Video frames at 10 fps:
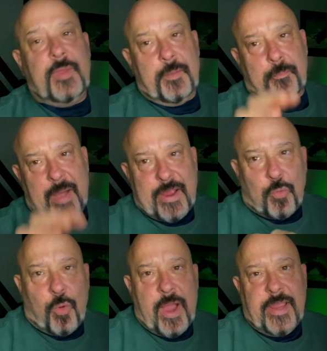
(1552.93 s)
Mike
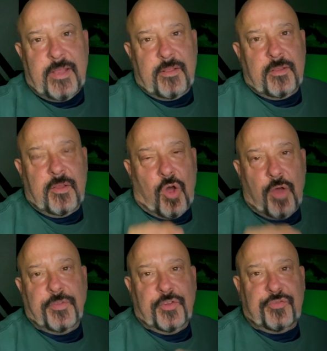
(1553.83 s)
White
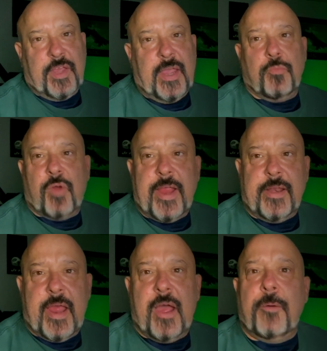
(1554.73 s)
on this team right
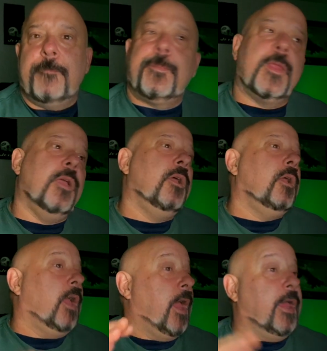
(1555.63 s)
now,
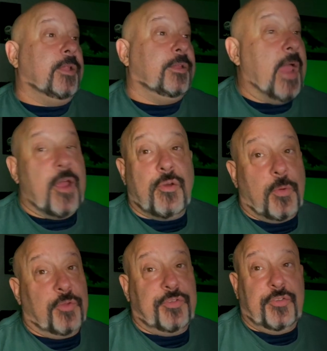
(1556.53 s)
and Garrett
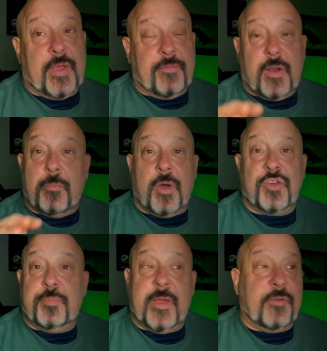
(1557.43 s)
Wilson's having a
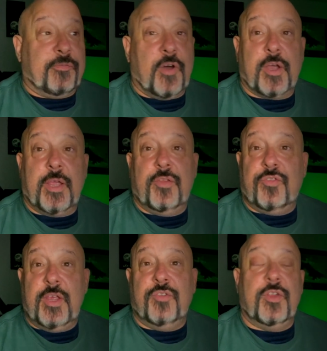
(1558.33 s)
much better fucking
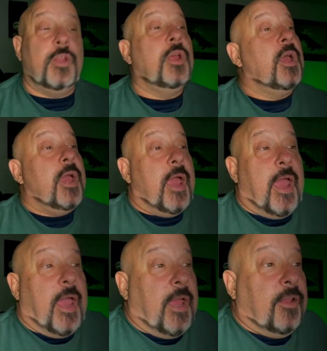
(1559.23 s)
season,
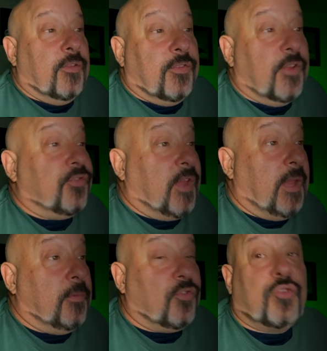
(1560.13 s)
and this
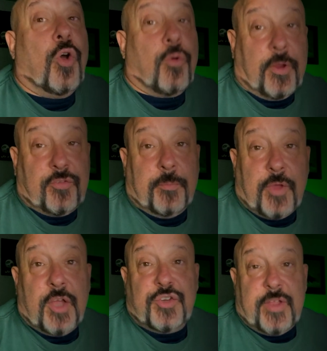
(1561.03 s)
team is scoring some
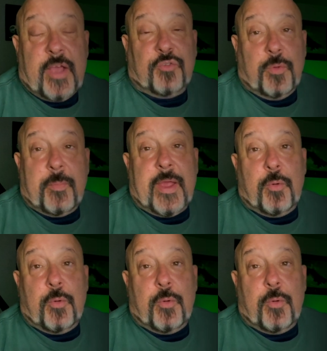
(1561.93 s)
touchdowns with Mike